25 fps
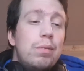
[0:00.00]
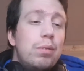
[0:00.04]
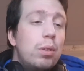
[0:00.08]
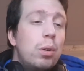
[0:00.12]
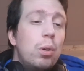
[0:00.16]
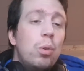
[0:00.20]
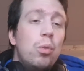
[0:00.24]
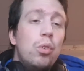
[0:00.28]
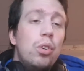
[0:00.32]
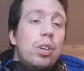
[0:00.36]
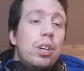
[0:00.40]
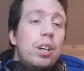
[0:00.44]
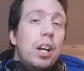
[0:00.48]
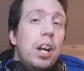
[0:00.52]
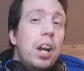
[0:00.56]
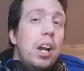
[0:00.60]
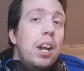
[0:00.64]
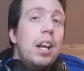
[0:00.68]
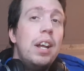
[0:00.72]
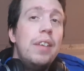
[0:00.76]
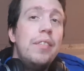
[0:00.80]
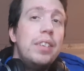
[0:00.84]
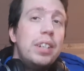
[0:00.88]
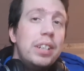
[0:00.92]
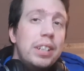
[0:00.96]
for over
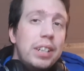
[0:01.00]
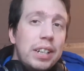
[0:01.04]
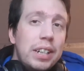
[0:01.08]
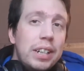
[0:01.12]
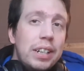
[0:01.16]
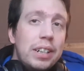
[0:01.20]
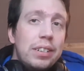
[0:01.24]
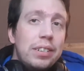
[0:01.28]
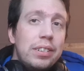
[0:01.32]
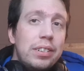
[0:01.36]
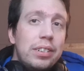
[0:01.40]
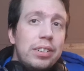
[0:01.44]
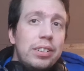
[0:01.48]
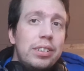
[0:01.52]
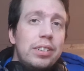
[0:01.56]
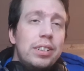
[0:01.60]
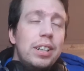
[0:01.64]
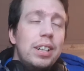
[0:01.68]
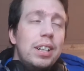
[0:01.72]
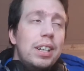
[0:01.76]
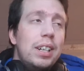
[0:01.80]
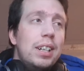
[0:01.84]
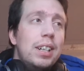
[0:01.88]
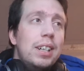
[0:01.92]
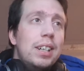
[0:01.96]
11 years
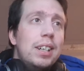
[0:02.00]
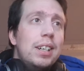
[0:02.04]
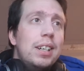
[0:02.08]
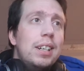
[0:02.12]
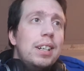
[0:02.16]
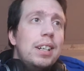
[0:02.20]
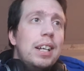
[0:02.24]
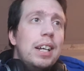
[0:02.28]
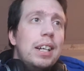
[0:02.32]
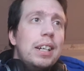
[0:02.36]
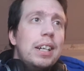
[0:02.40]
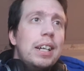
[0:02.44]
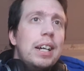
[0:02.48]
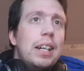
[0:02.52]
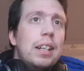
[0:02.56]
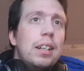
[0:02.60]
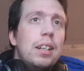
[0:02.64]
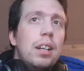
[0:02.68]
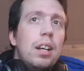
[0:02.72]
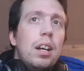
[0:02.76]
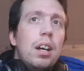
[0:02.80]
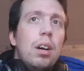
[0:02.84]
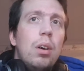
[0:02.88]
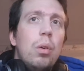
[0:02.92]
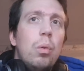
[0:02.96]
and I
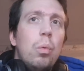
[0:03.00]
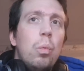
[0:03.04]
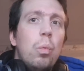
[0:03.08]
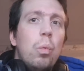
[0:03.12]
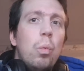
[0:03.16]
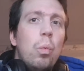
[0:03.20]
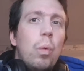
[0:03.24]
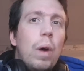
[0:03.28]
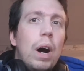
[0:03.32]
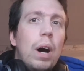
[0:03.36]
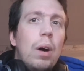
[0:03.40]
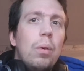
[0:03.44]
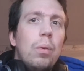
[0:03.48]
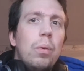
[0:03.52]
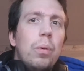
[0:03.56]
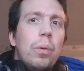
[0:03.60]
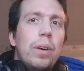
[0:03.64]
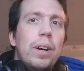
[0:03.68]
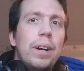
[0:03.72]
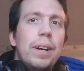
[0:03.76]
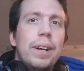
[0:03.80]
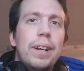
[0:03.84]
got wow,